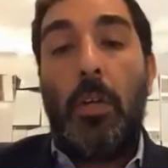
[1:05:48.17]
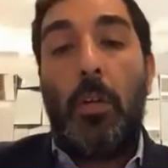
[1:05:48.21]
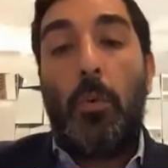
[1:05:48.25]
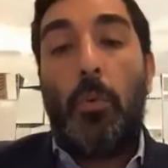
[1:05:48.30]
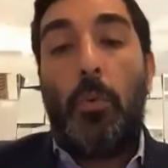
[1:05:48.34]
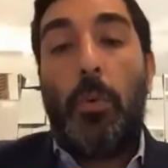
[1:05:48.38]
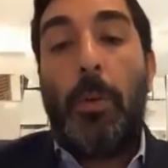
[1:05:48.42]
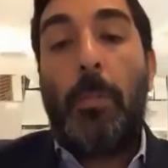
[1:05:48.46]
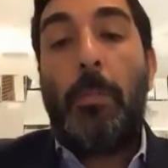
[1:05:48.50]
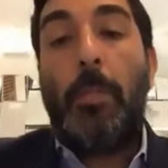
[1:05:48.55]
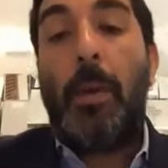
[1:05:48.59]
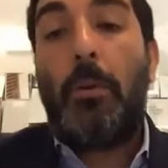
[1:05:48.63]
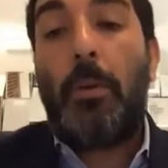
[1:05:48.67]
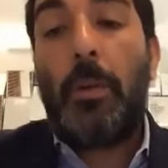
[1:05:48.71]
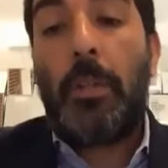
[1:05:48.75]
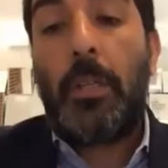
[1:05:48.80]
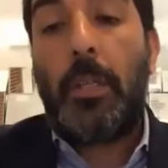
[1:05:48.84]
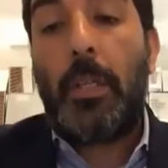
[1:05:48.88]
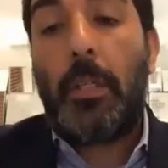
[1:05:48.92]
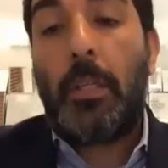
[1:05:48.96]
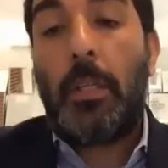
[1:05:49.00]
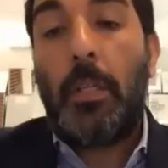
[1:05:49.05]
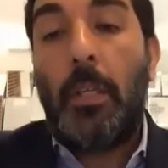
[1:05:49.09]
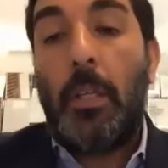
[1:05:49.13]
we
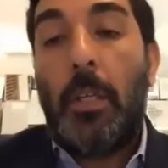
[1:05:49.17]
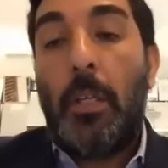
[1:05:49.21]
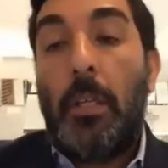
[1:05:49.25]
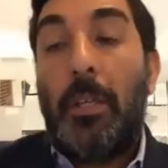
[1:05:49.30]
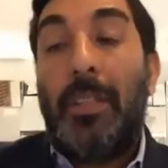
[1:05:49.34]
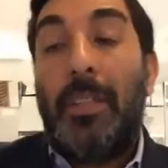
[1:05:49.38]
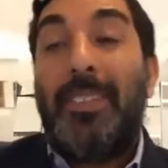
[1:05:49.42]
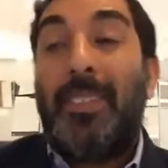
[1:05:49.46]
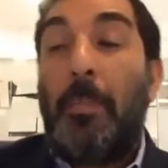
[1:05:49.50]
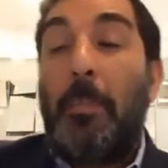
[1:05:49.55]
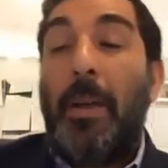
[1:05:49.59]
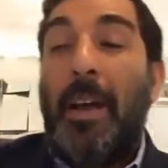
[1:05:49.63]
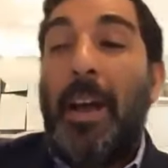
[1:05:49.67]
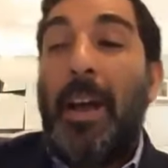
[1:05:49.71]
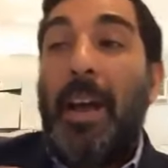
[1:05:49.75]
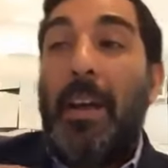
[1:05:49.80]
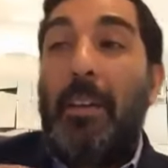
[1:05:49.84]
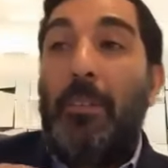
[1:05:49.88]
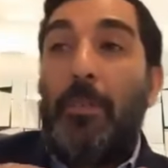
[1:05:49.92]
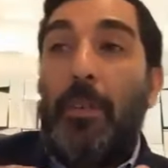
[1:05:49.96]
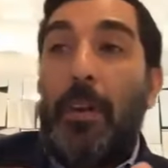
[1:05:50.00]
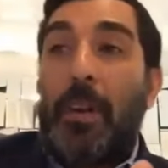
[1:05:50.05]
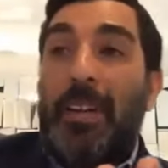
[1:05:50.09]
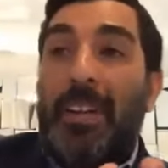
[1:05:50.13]
merited to
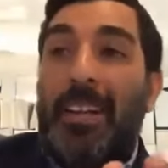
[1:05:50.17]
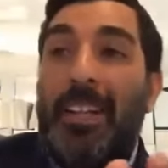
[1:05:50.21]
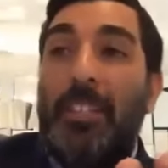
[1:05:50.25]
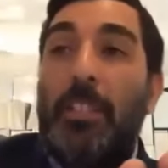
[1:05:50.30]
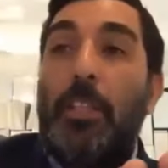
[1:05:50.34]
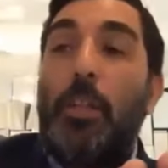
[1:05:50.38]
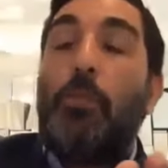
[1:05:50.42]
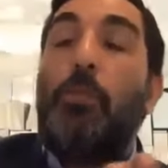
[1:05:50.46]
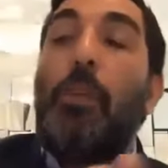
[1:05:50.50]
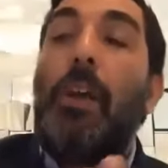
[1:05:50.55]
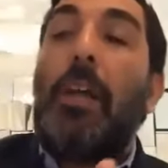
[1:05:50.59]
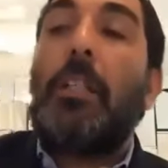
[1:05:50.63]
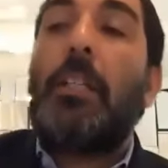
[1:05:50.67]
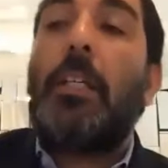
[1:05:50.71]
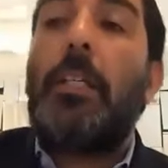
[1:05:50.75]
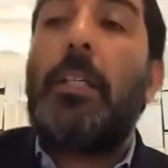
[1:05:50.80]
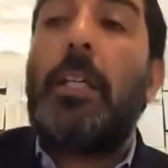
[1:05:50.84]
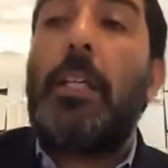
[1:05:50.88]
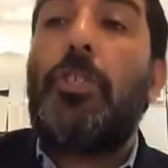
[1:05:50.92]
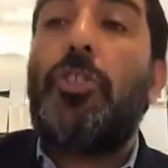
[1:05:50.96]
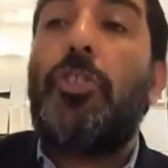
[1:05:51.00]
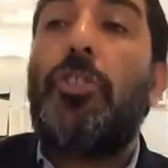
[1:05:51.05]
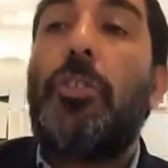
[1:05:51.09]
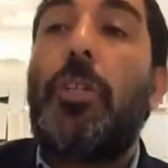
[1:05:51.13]
have a, a direct
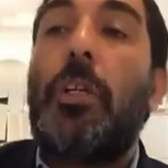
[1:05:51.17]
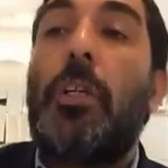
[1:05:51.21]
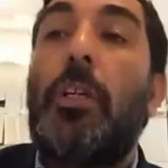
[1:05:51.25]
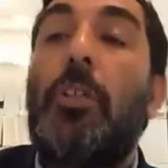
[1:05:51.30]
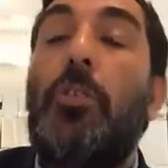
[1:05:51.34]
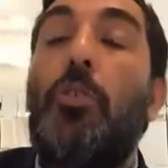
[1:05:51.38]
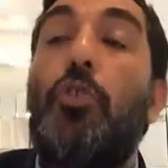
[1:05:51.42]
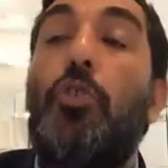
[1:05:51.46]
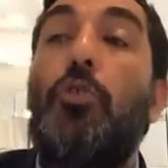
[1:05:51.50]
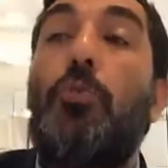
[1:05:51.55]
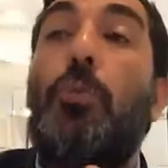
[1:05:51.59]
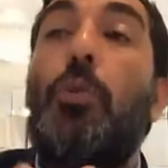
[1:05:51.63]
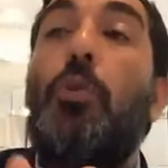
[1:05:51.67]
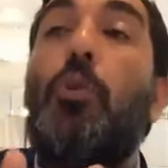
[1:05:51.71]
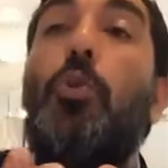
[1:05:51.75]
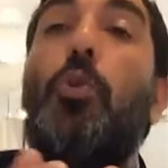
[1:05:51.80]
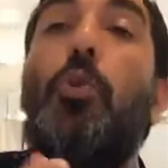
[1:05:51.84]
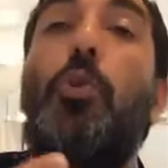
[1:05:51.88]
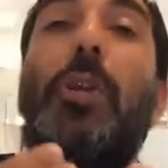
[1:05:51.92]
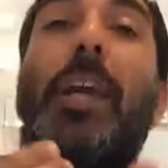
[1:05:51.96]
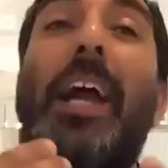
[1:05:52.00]
connection to Kadosh Baruch Hu.